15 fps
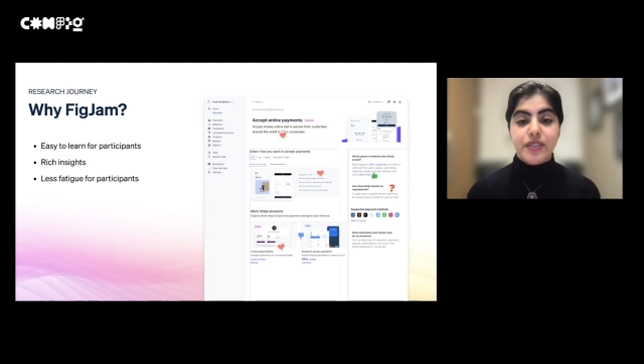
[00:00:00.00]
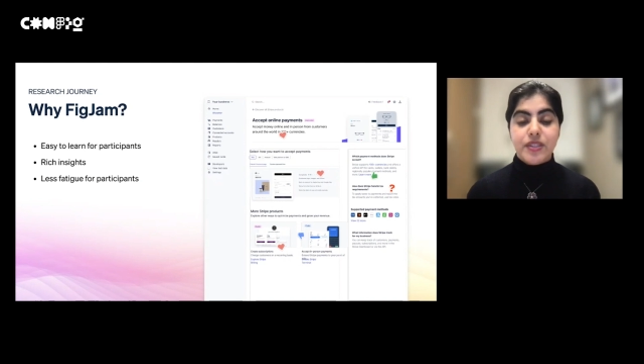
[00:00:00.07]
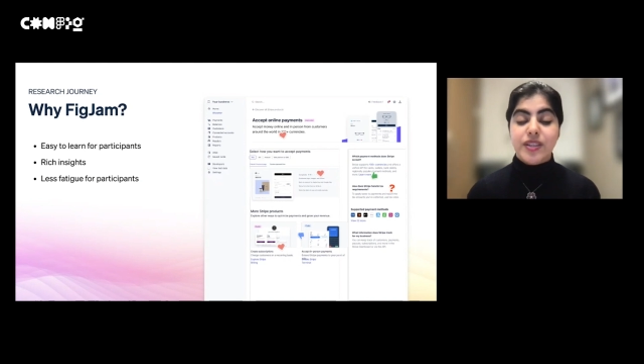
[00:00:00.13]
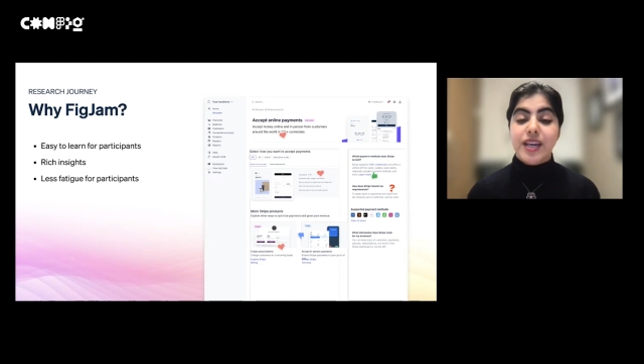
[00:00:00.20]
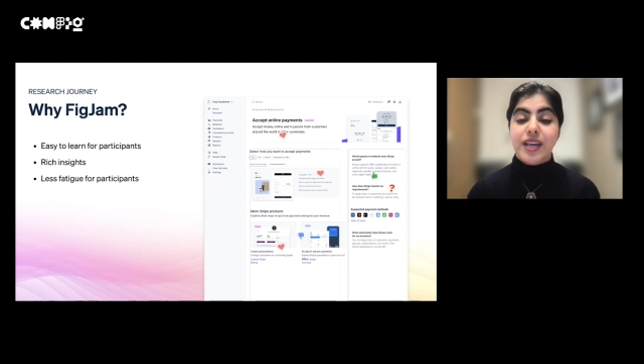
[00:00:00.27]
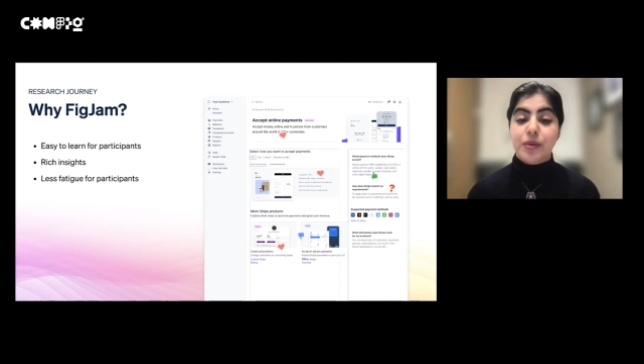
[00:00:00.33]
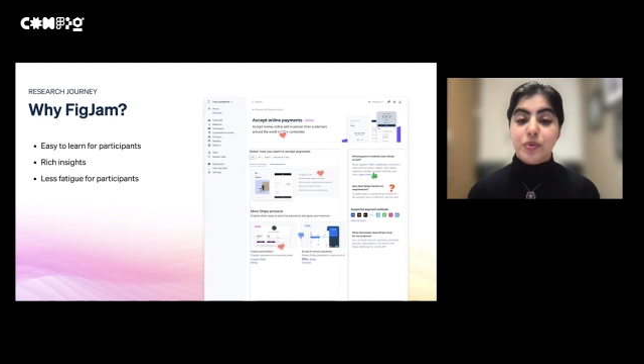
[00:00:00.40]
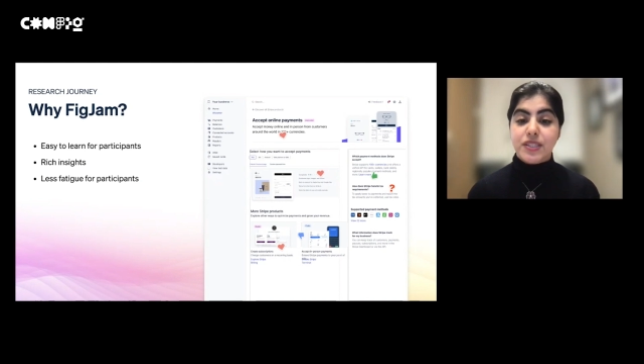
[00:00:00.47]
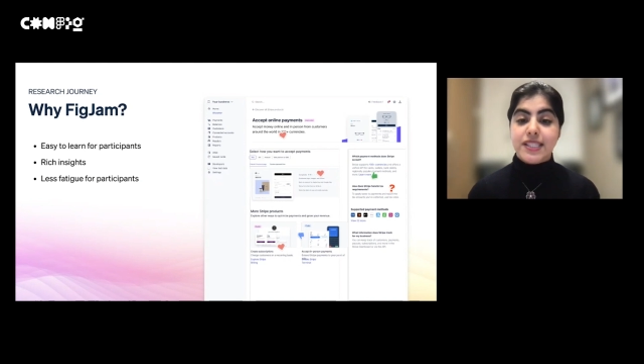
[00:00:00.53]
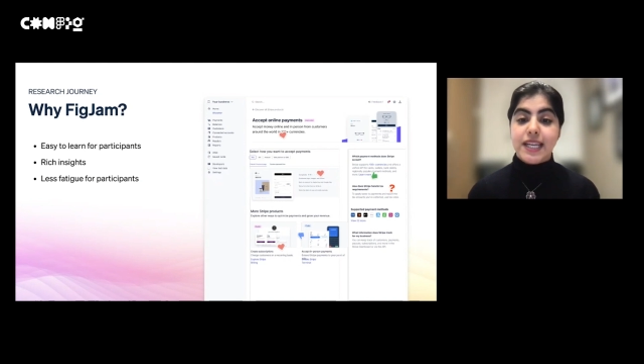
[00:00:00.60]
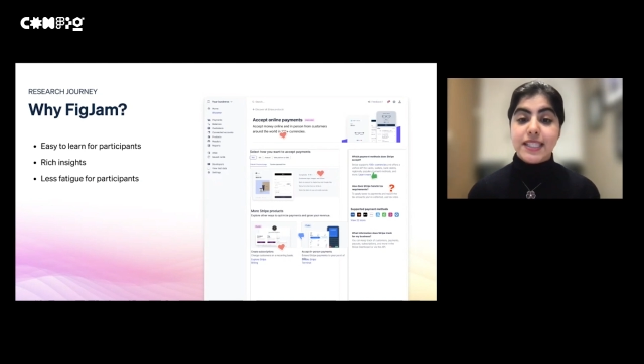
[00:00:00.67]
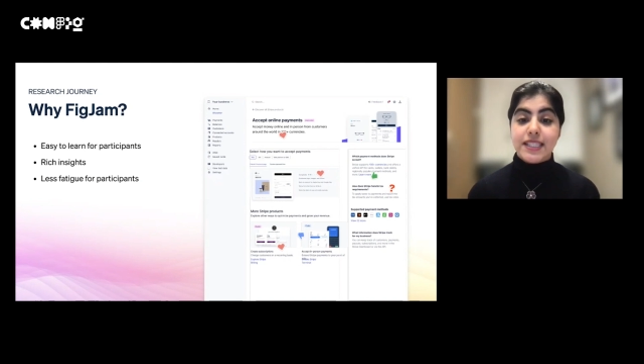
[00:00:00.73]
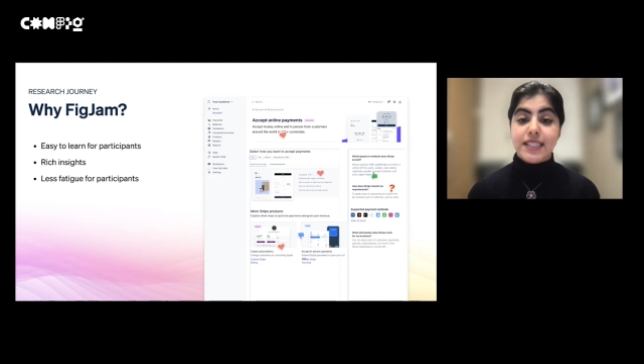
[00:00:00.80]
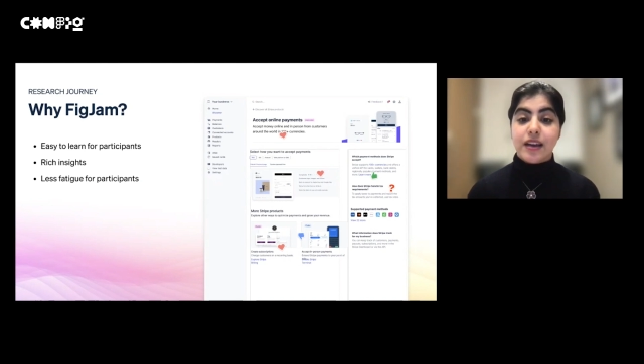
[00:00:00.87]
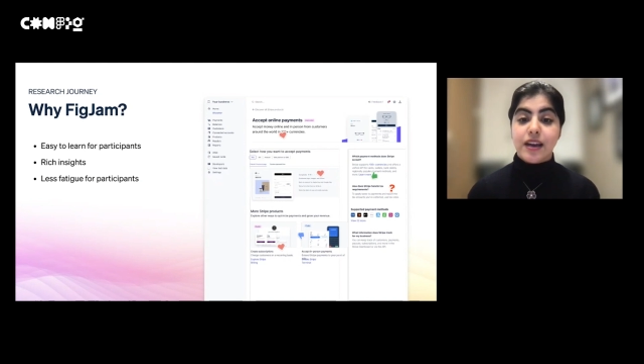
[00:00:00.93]
so that was
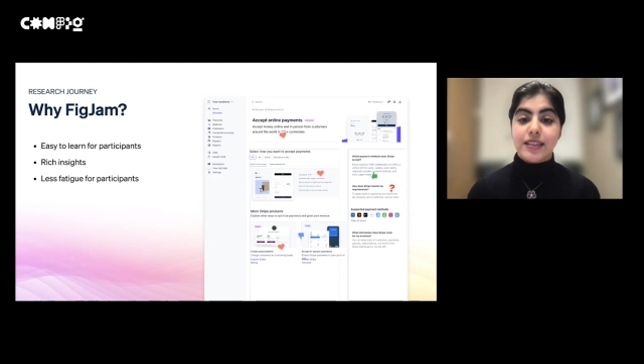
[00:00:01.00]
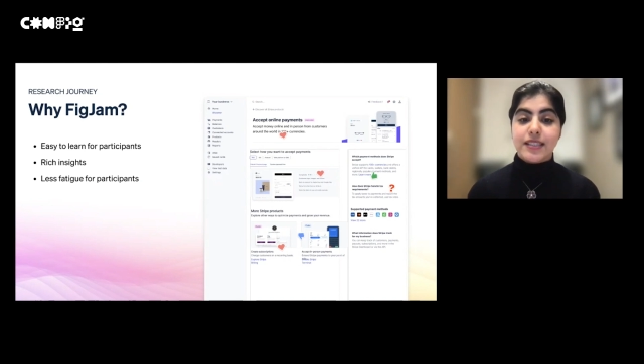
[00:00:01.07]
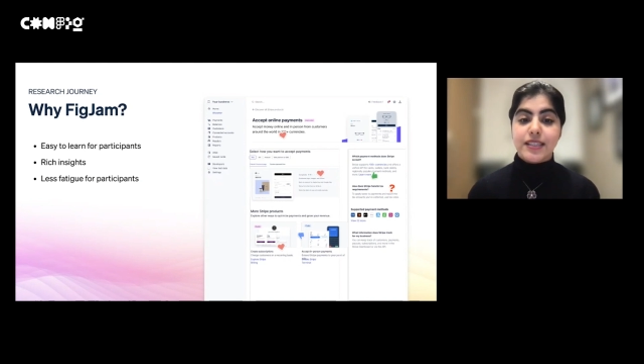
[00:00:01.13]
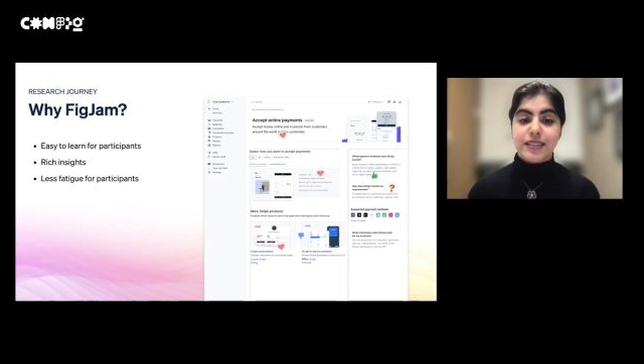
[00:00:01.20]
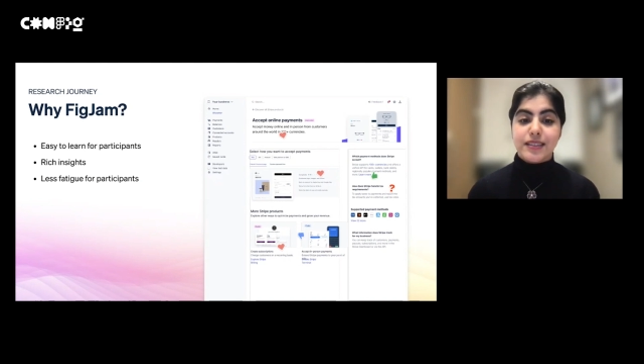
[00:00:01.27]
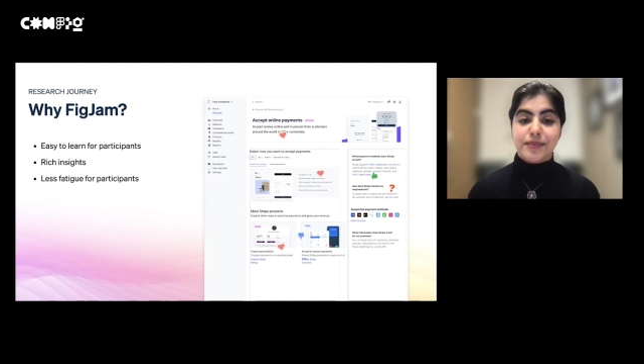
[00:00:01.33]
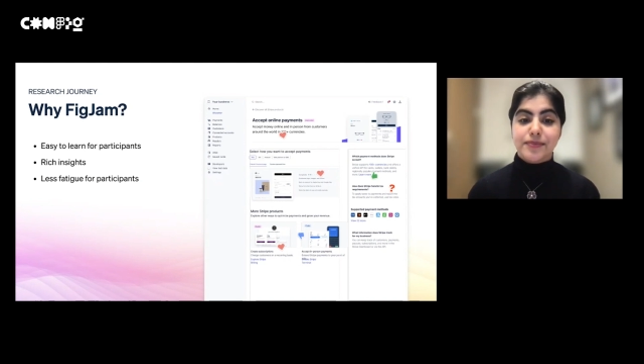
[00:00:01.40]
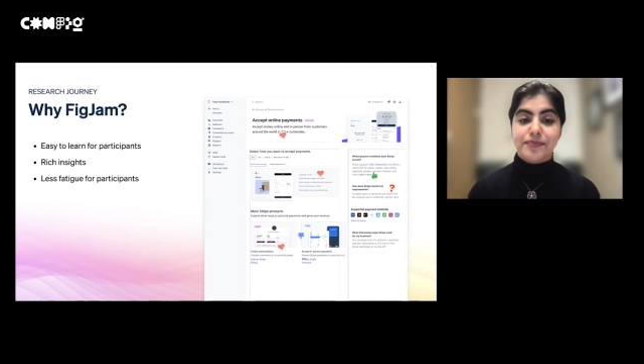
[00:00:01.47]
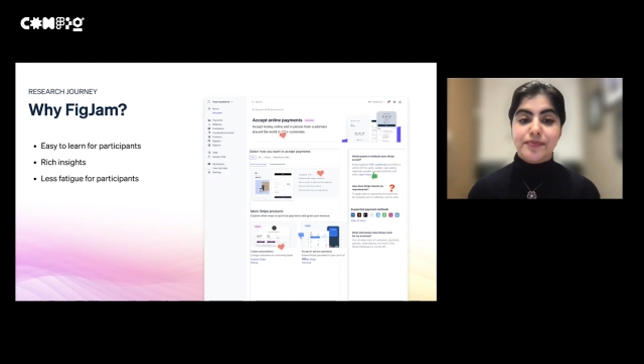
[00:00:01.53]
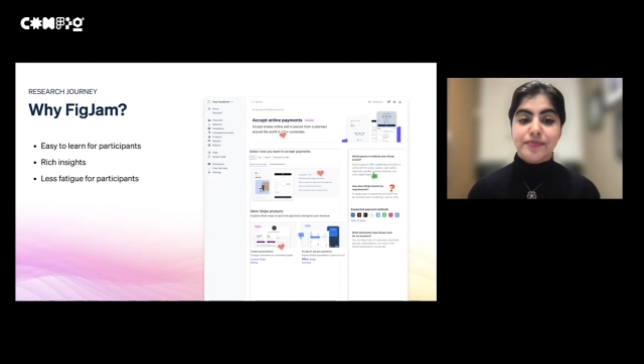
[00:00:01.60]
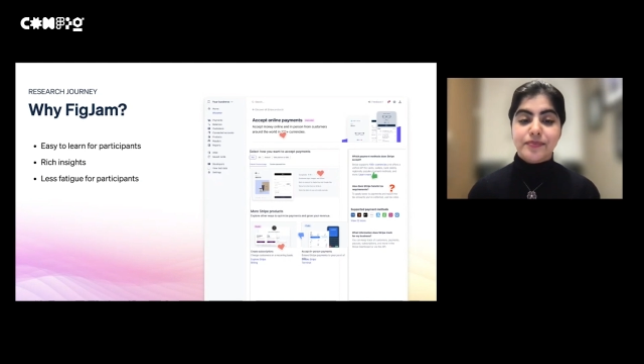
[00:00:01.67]
less than ideal.